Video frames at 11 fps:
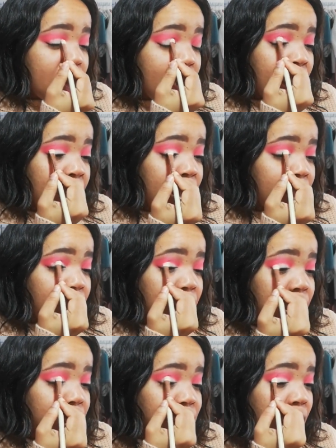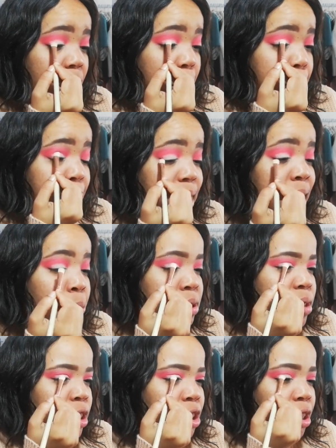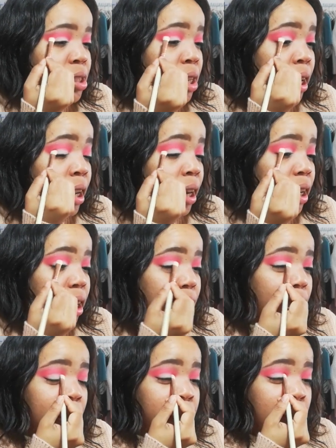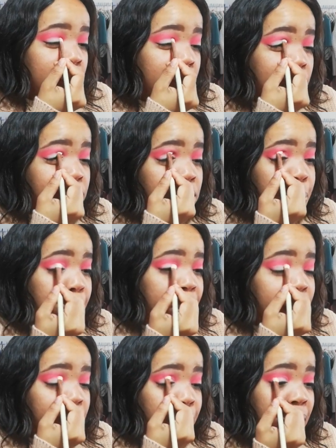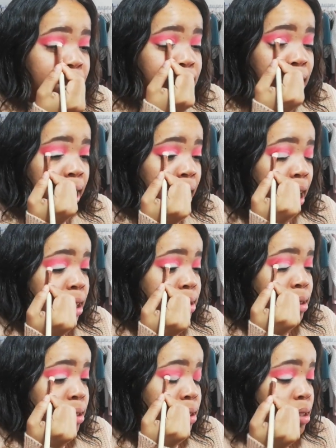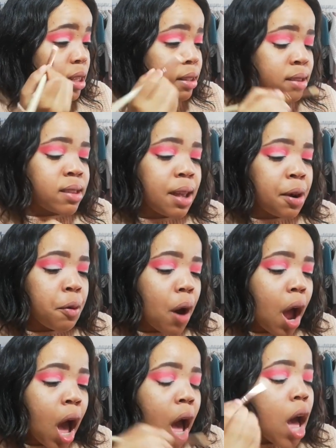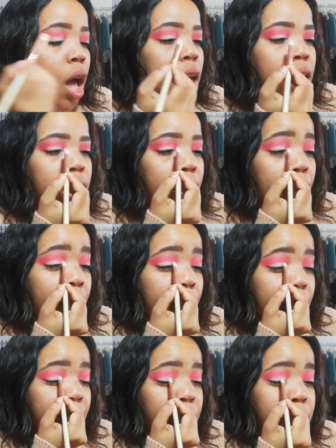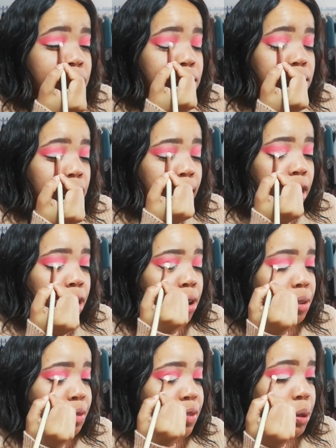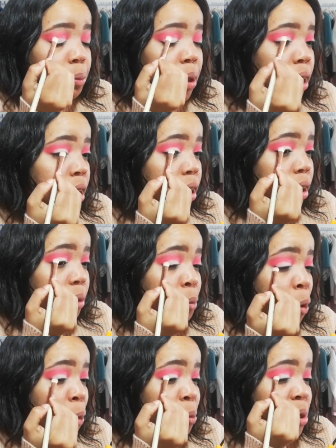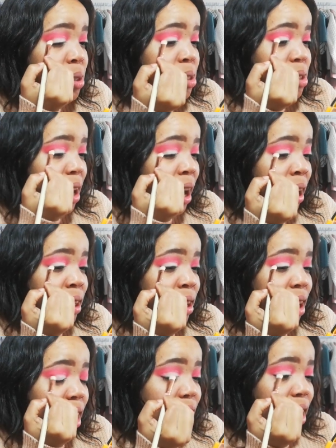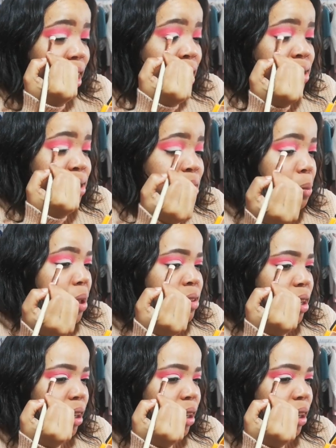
And yeah, but it was such a good day. Like, even despite the plans getting cancelled, etc., it was still like a good filming moment. And it's just amazing.